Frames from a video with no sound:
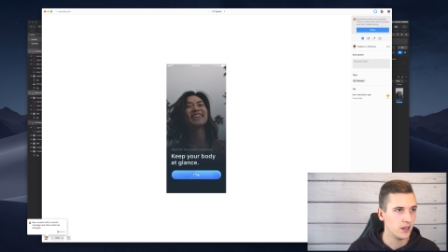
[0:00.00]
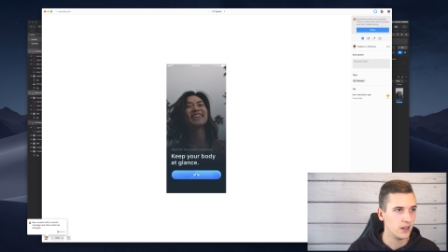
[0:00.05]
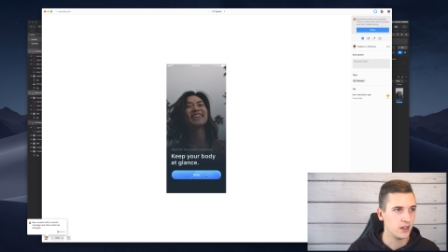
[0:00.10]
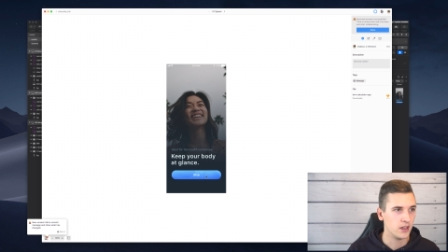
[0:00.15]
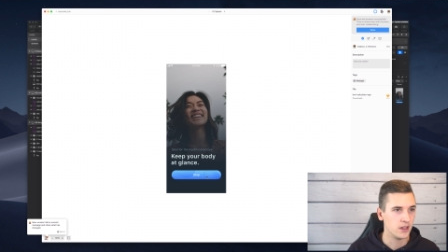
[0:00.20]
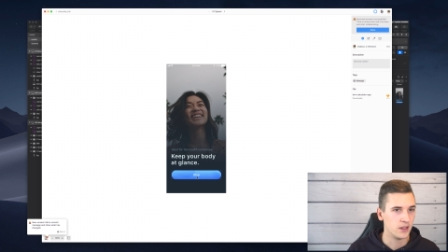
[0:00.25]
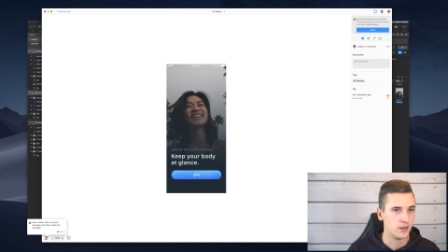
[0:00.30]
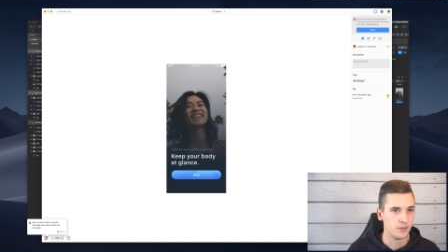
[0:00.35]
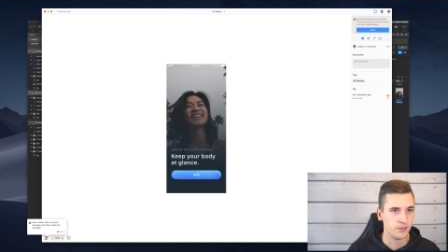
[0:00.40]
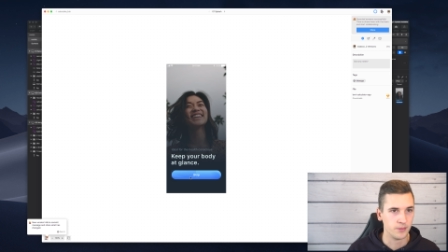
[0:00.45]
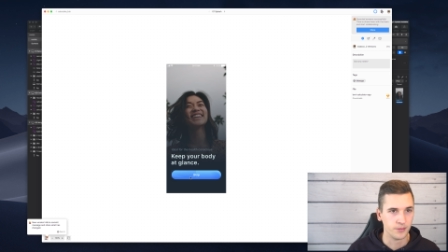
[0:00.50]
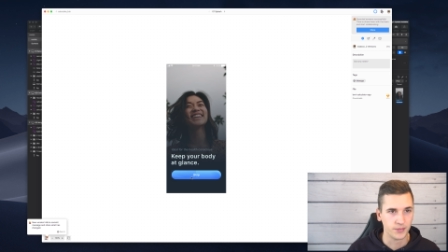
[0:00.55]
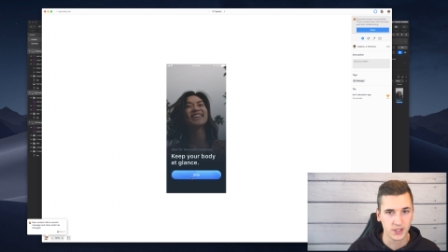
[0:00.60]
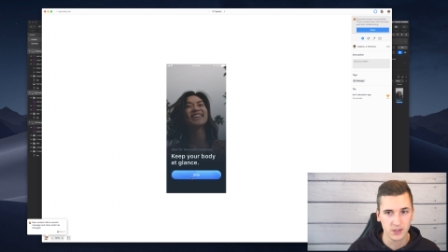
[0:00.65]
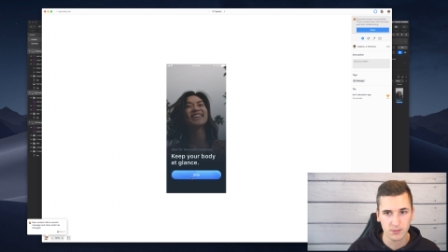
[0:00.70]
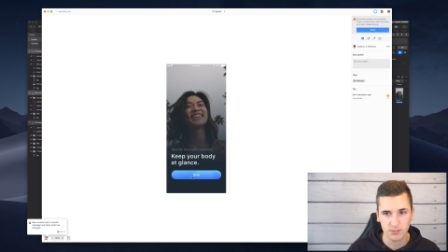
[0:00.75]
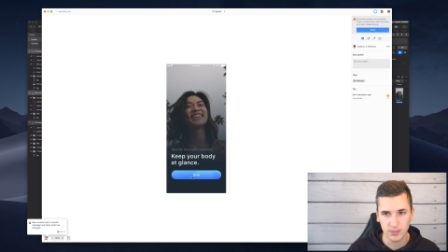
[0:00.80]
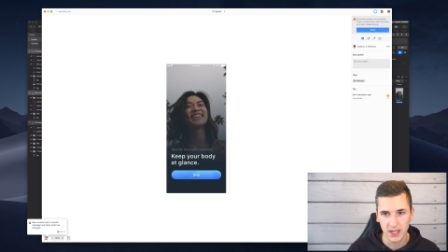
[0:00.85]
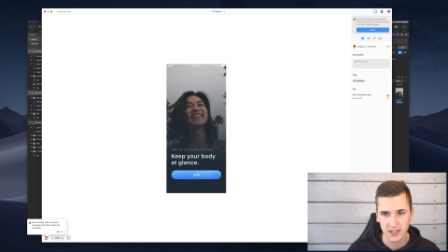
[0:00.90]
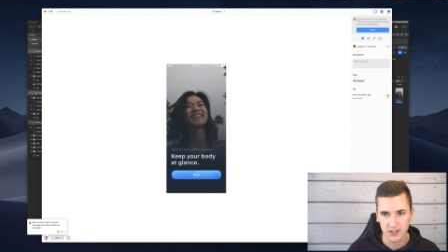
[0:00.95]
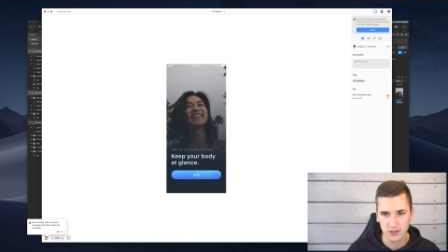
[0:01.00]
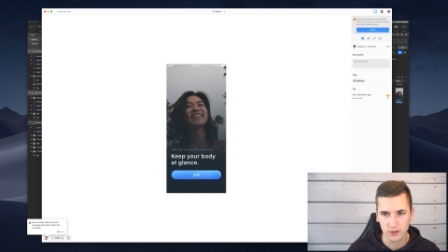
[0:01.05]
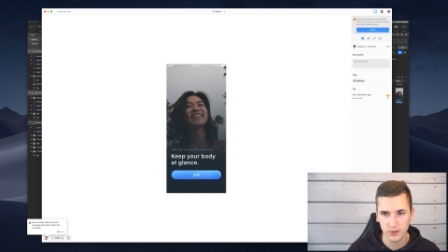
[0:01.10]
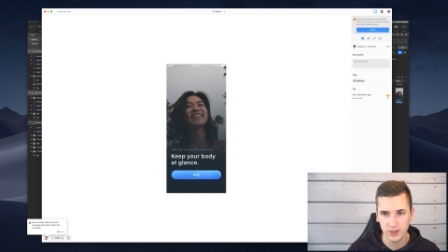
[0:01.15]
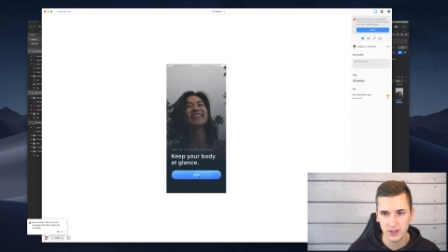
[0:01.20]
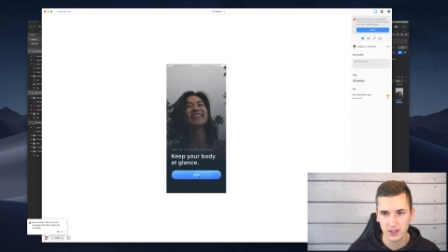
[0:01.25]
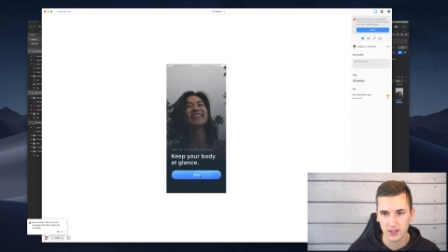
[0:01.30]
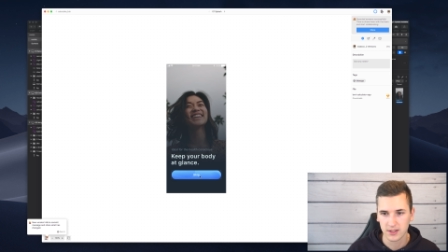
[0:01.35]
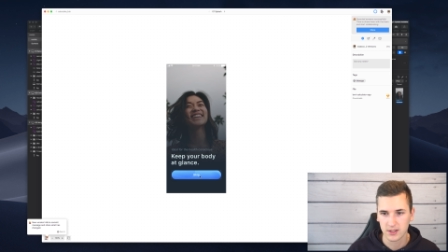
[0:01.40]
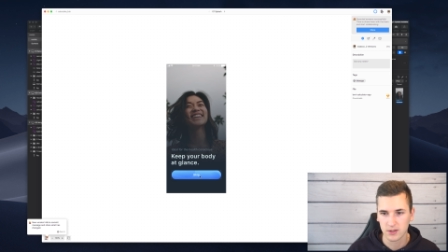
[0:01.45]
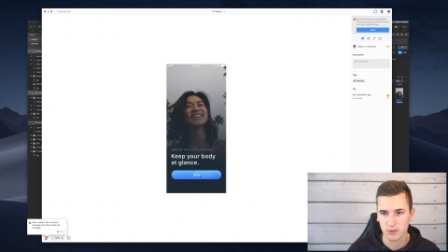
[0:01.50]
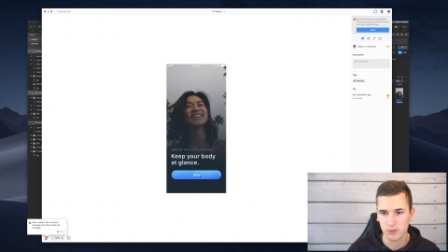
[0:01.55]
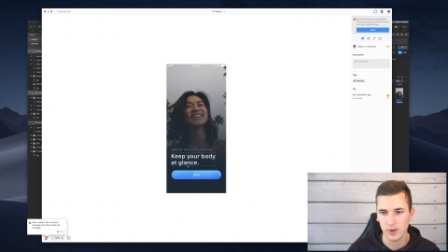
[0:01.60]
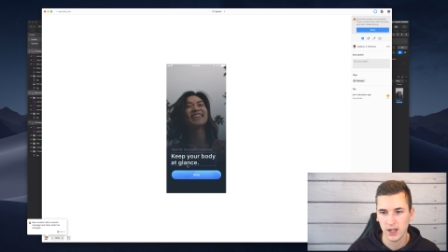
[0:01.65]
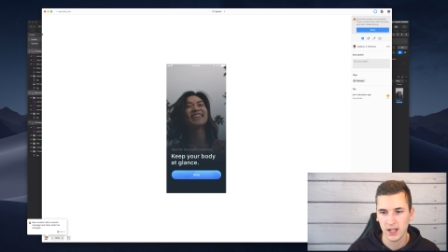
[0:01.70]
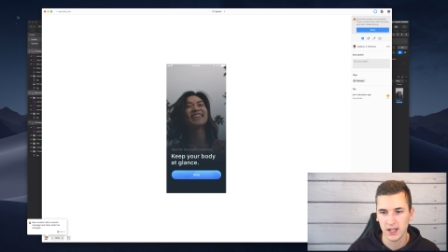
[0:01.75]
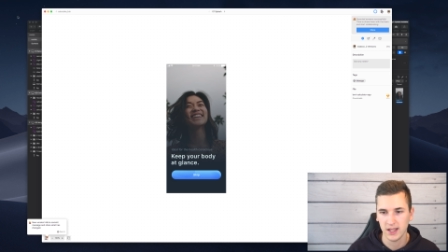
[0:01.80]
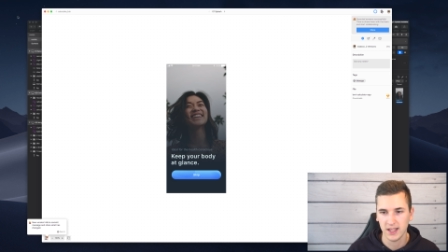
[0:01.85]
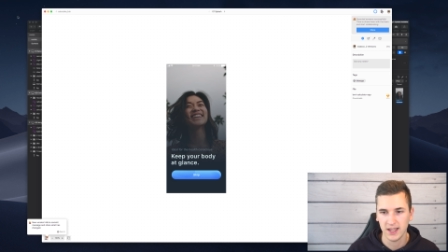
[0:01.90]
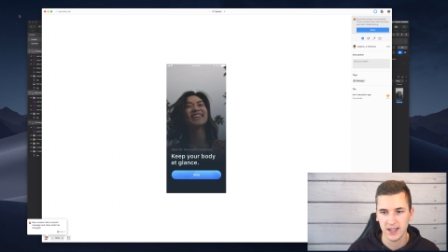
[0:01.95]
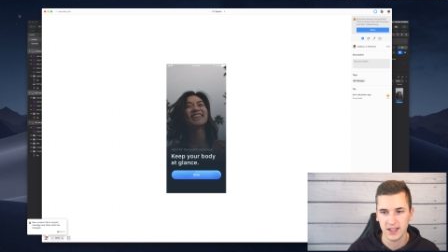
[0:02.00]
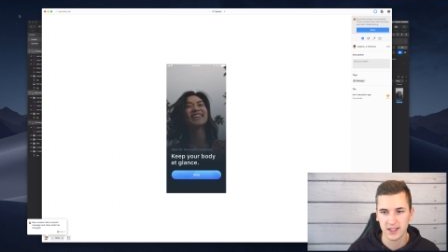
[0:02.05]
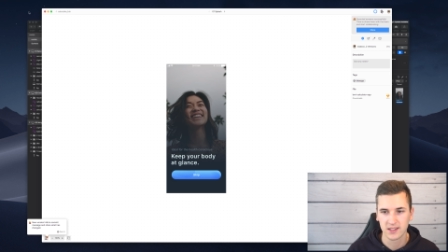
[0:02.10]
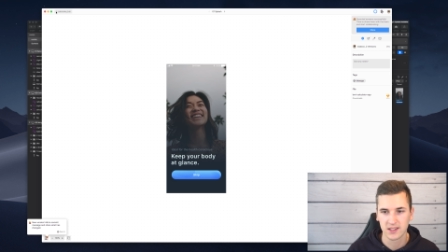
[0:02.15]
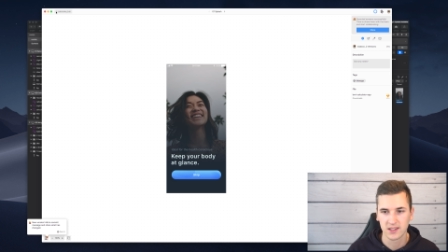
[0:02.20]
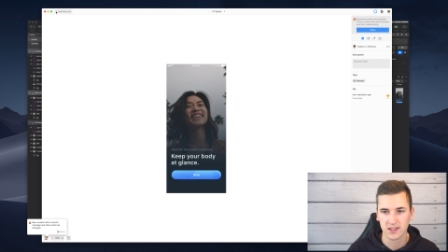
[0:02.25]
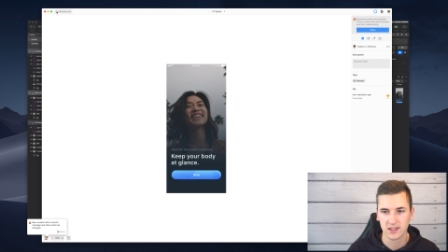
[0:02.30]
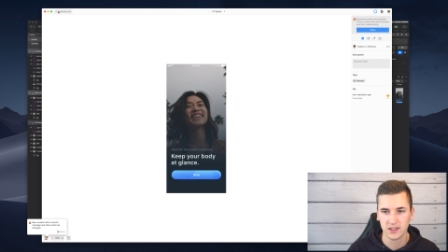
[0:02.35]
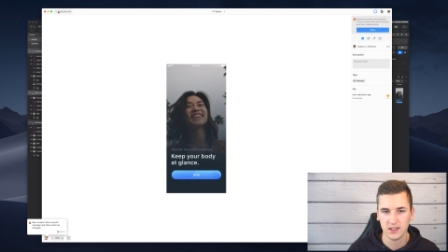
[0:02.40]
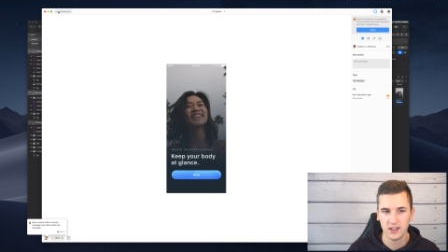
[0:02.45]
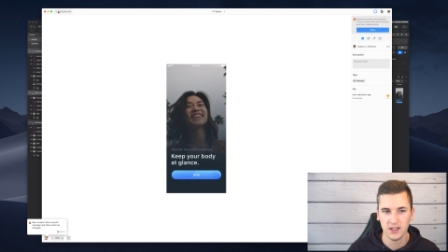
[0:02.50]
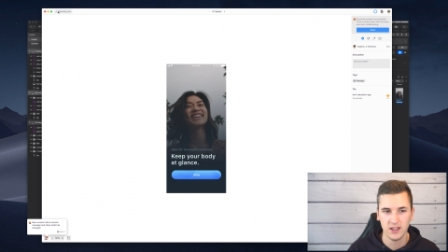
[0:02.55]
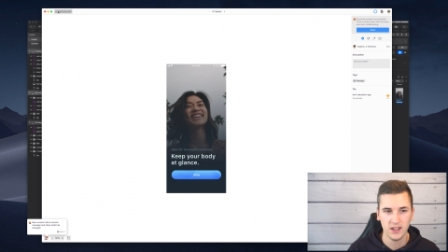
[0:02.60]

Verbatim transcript: um, splash screen as well as